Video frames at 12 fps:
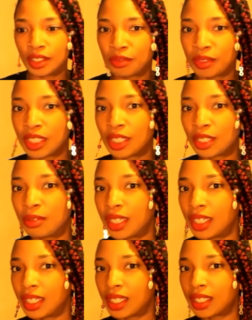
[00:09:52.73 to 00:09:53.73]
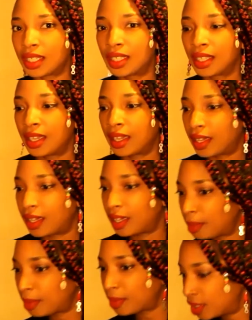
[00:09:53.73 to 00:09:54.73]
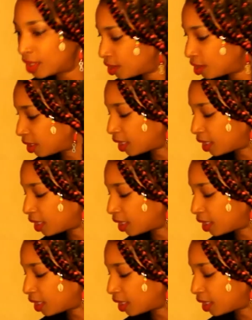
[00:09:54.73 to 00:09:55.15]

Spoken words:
really quick? I'm going to try